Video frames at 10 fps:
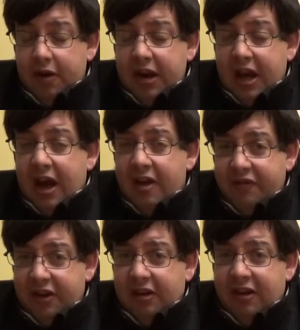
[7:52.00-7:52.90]

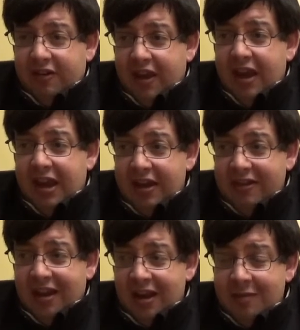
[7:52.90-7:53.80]
confidently say
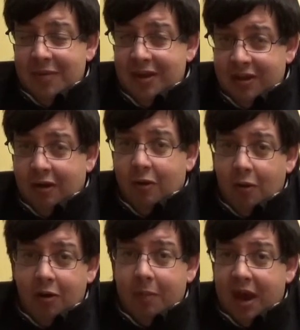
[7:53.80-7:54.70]
he's going to be their
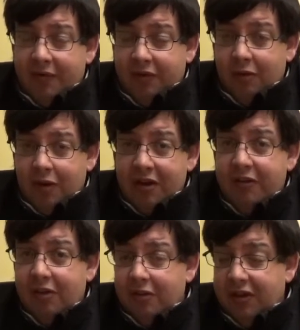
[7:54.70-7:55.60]
quarterback for the
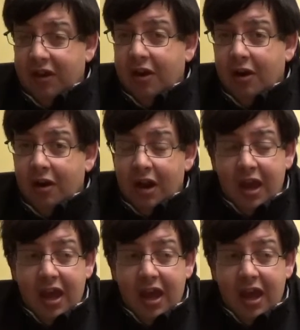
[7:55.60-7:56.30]
rest of this year.